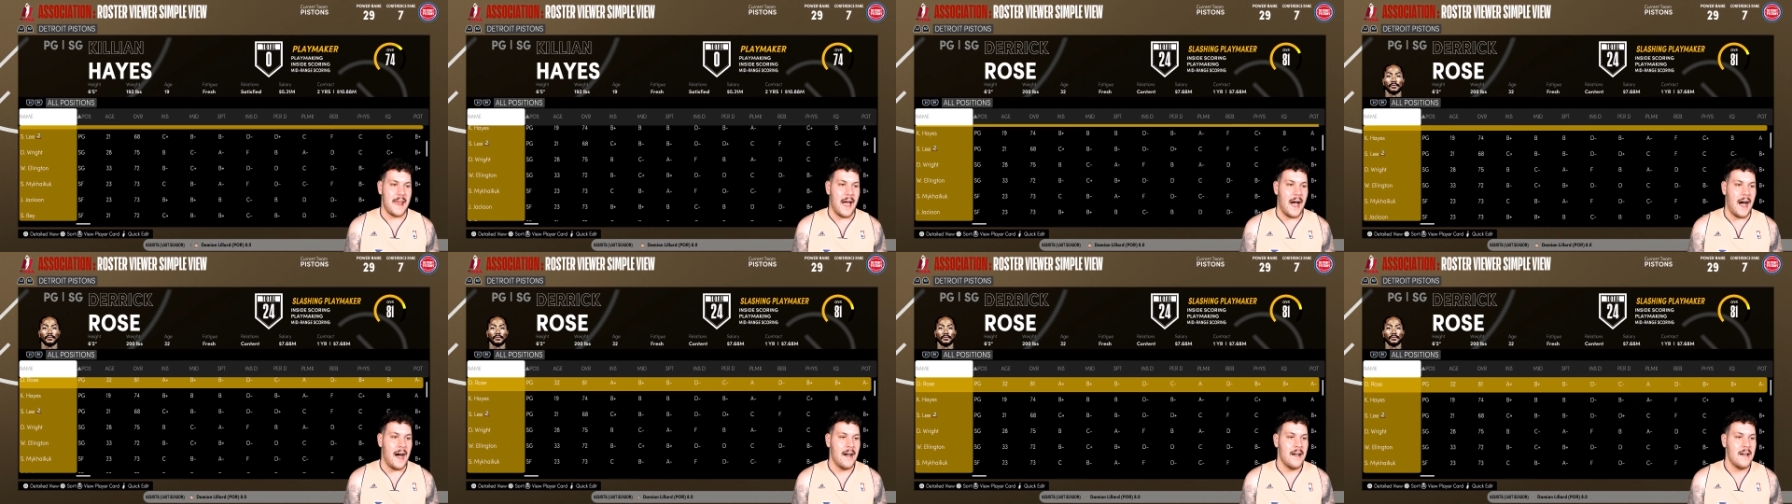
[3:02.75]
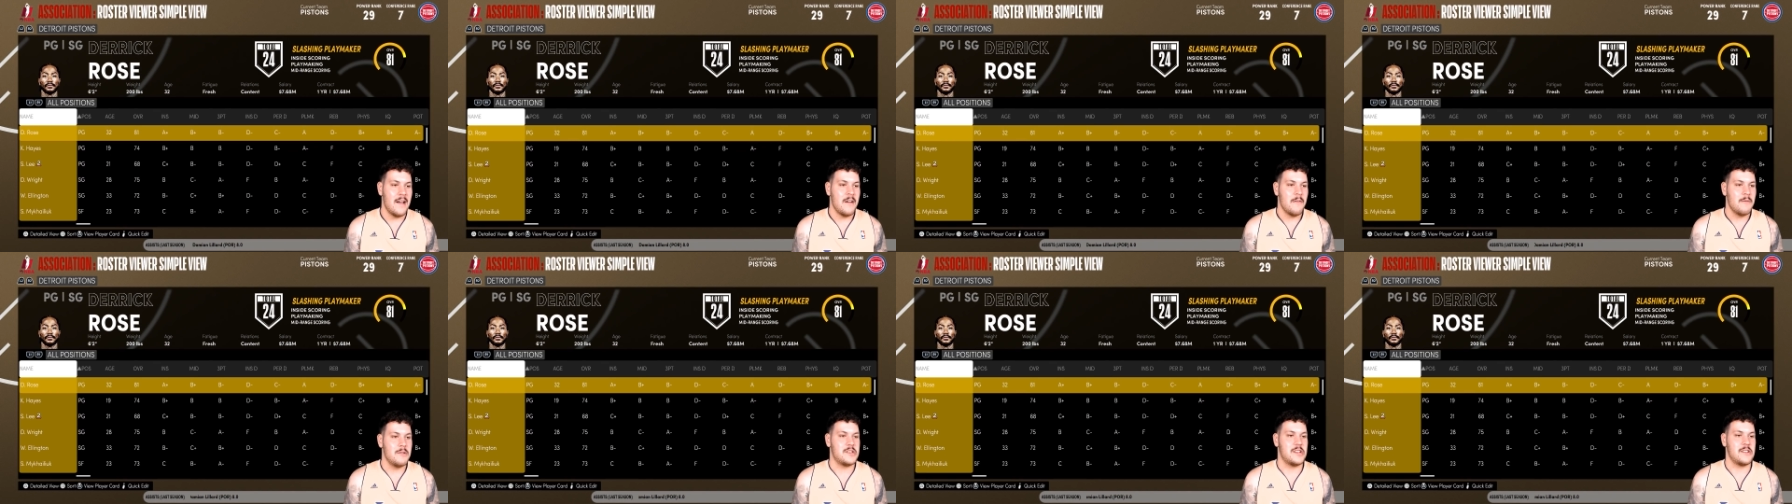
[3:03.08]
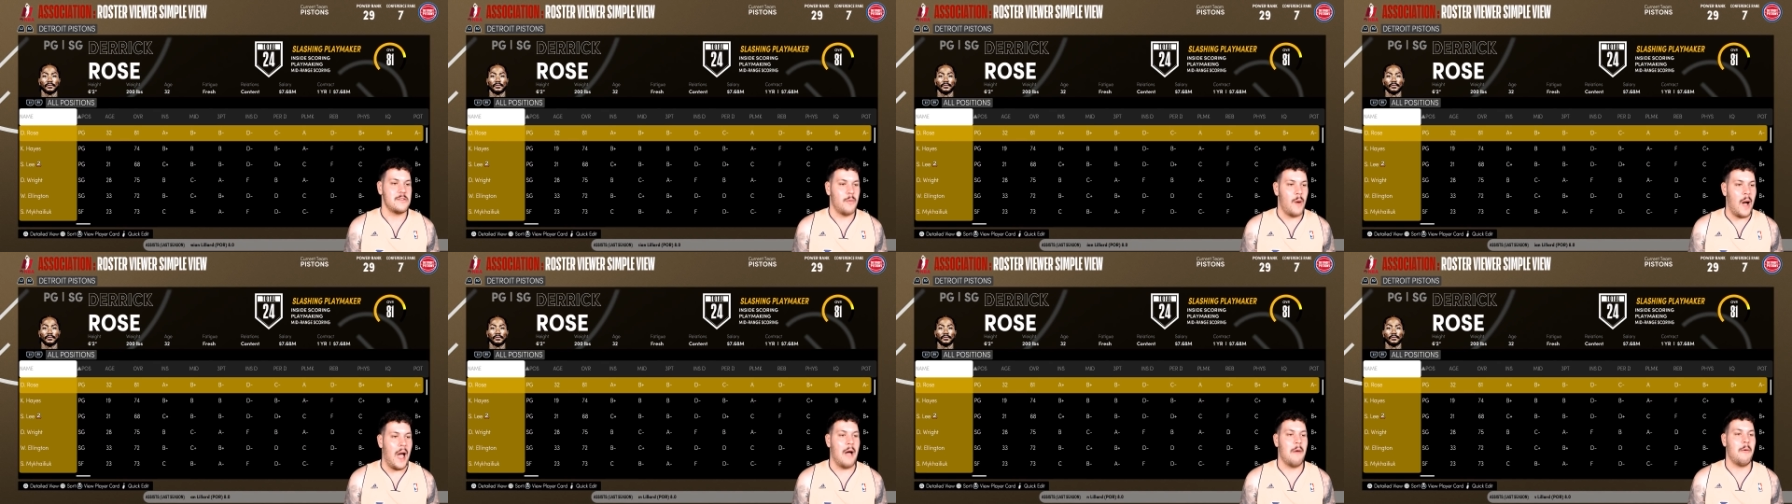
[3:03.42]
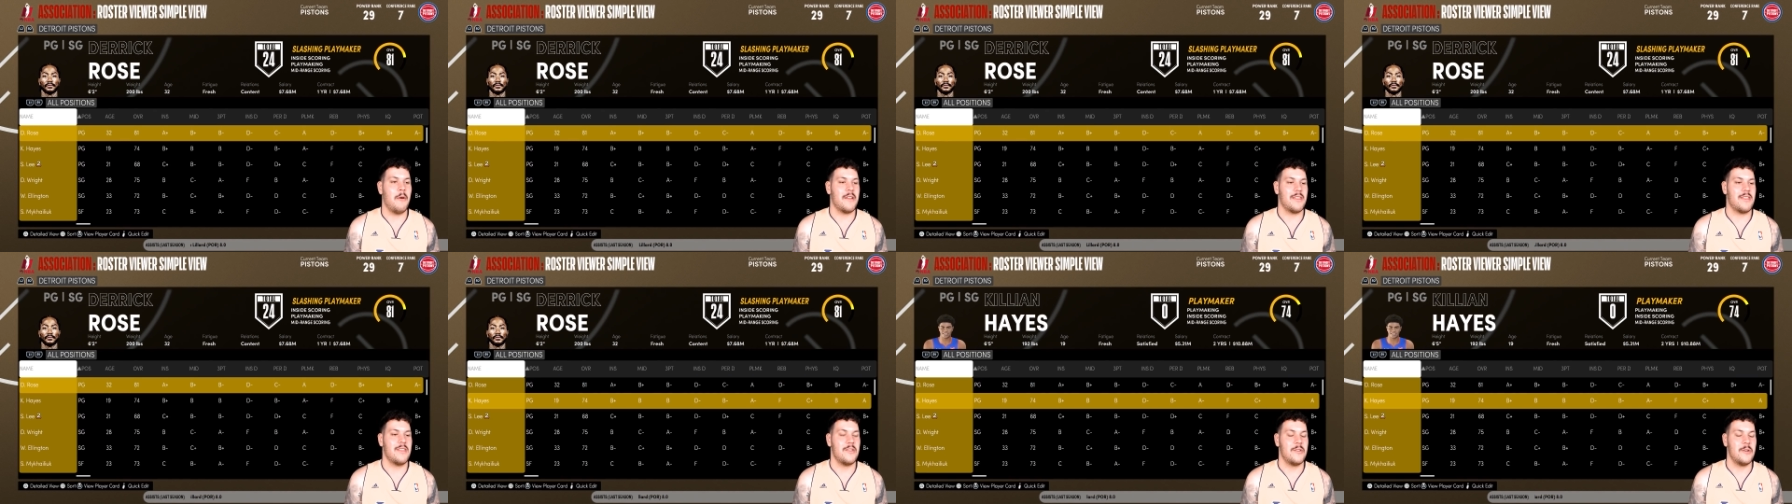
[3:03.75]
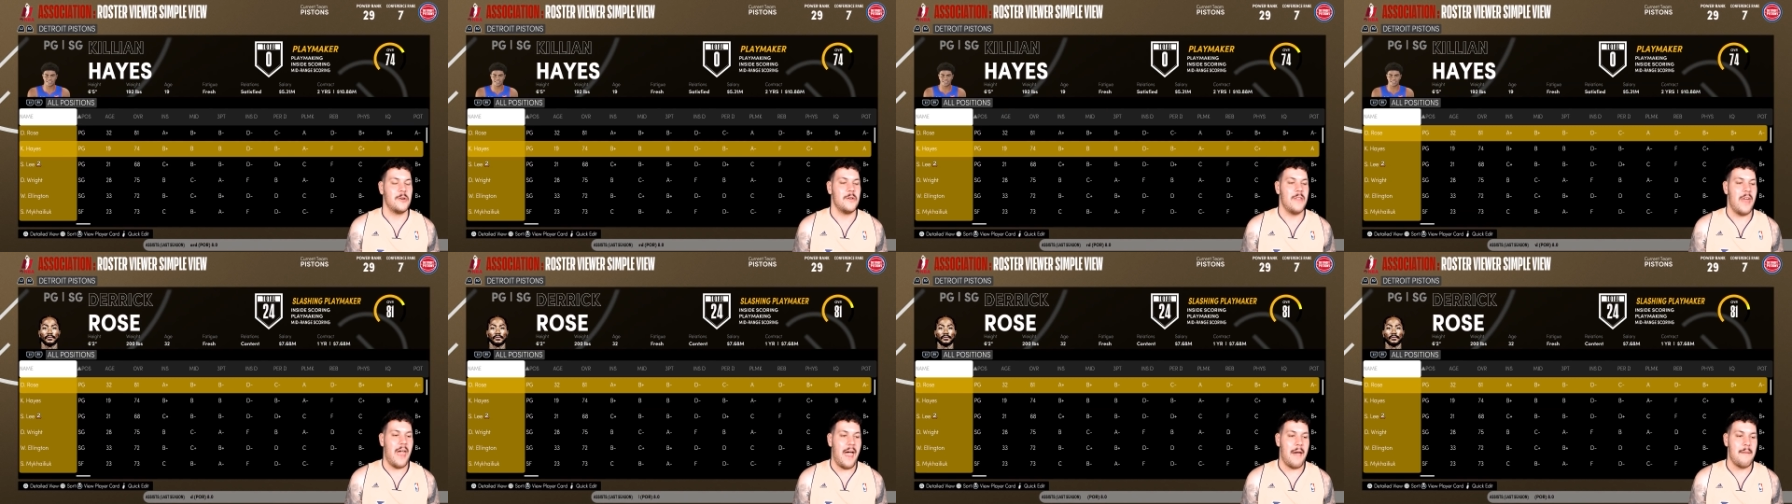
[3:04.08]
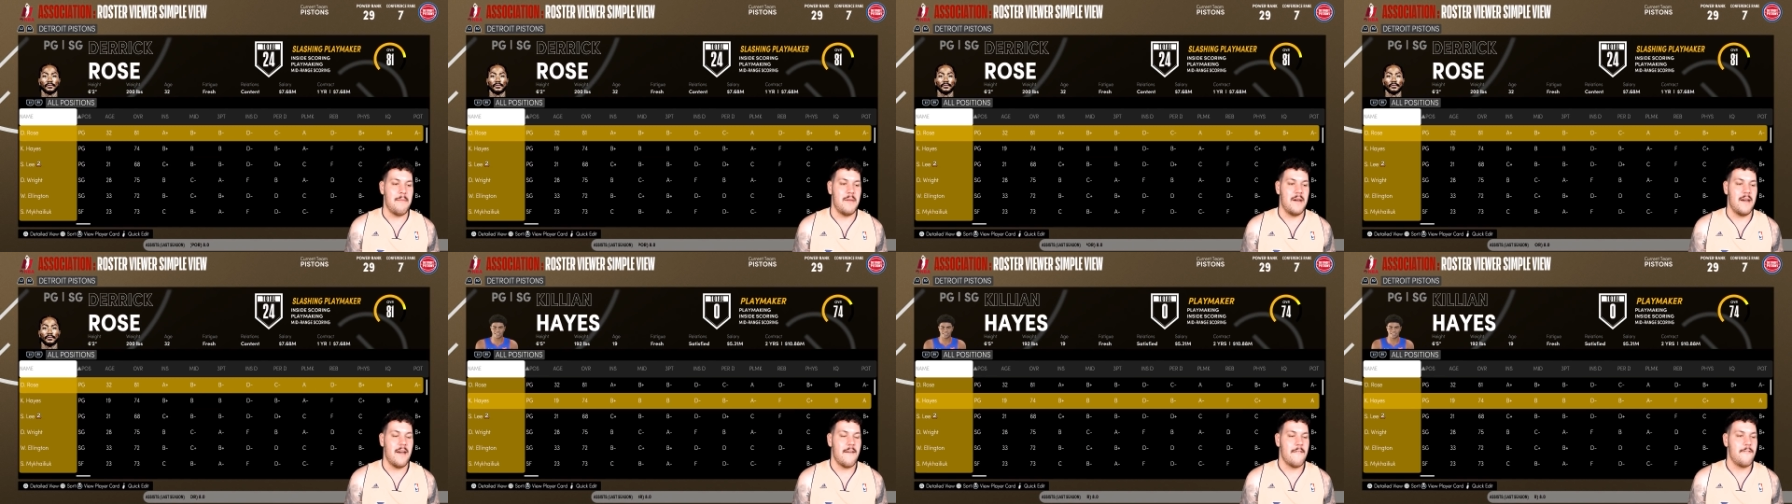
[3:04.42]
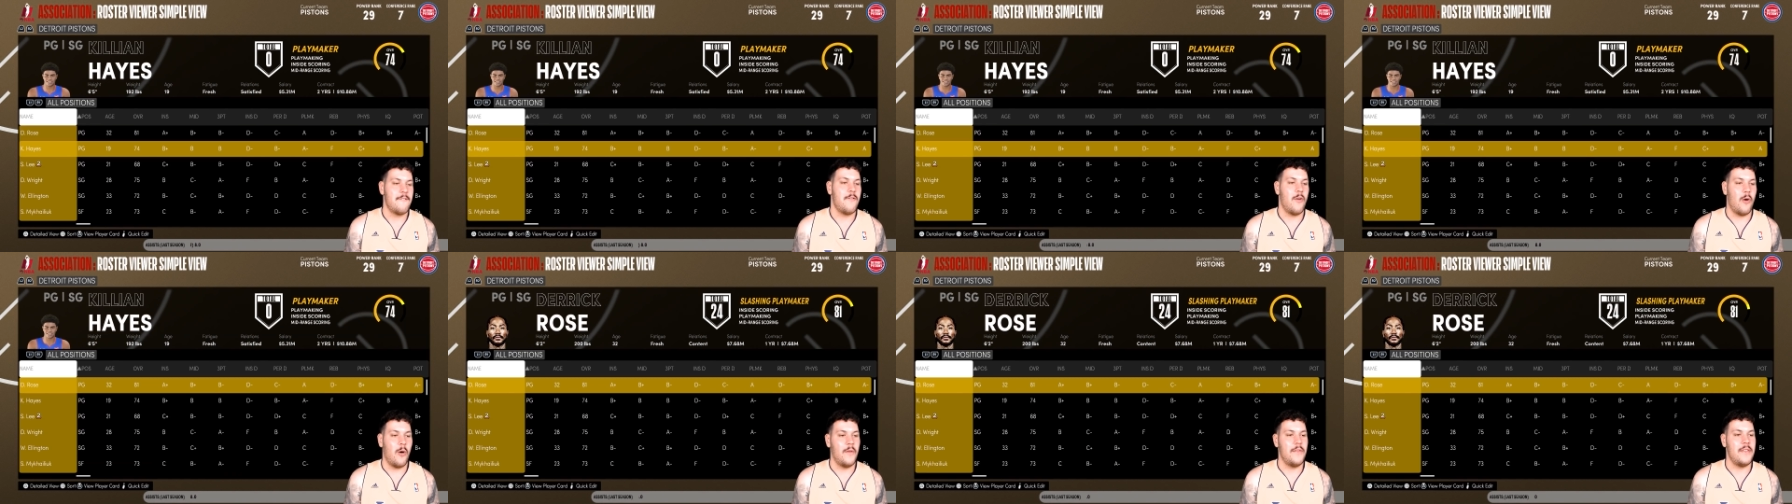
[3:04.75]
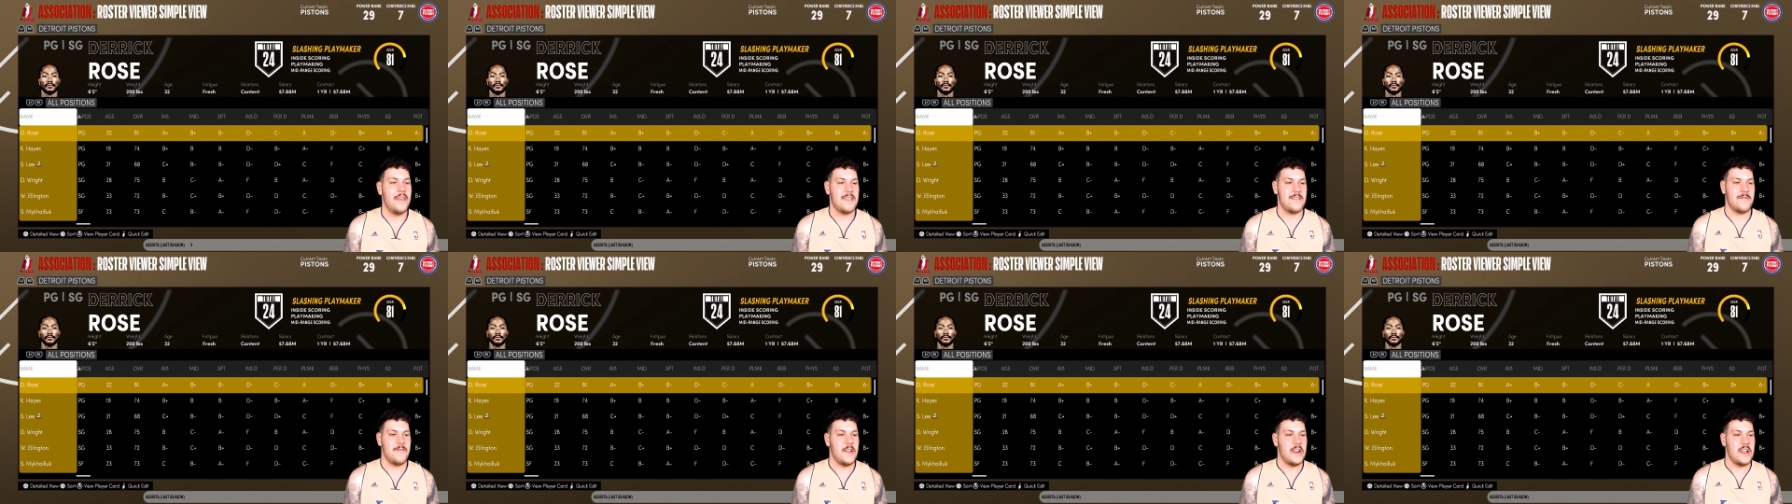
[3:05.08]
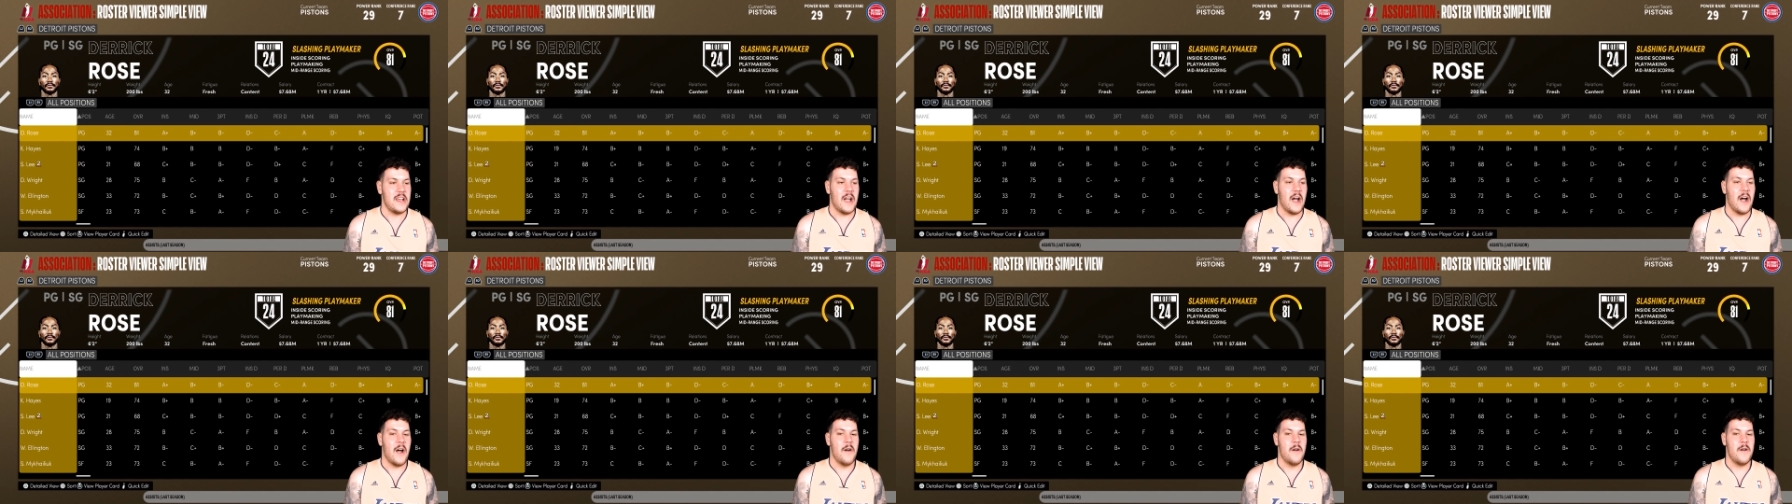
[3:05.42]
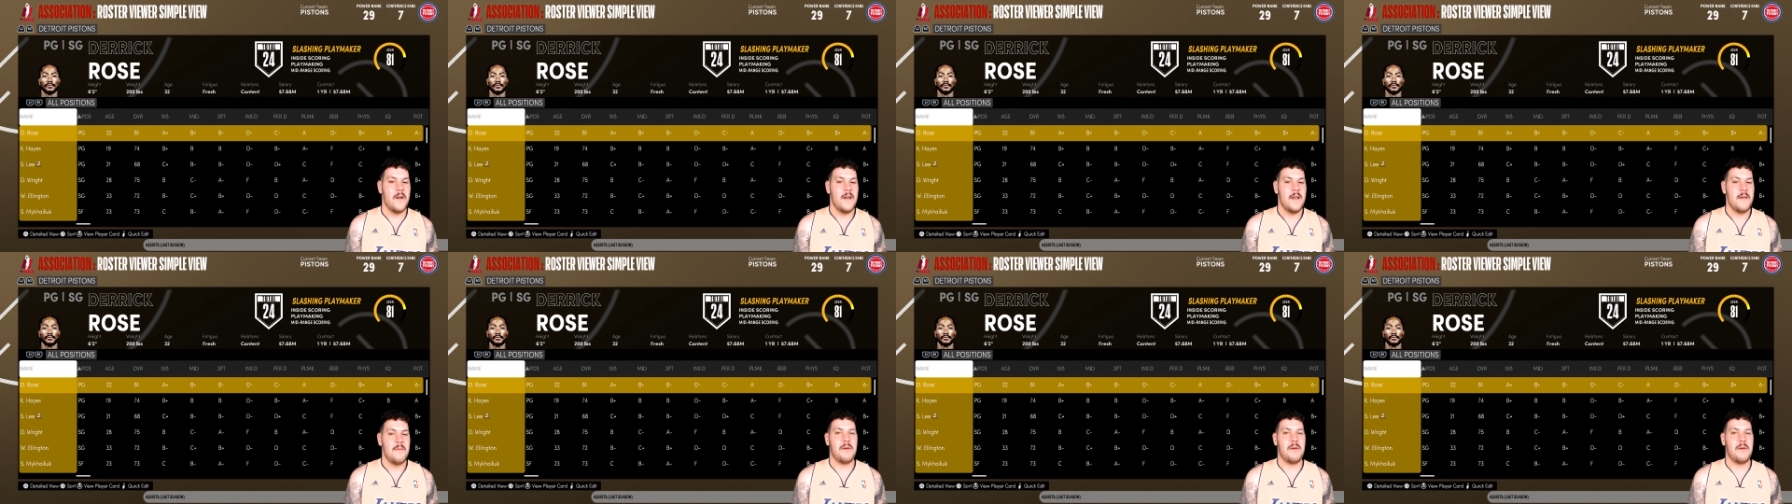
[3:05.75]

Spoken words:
now, which is why I wanted to do them for this video,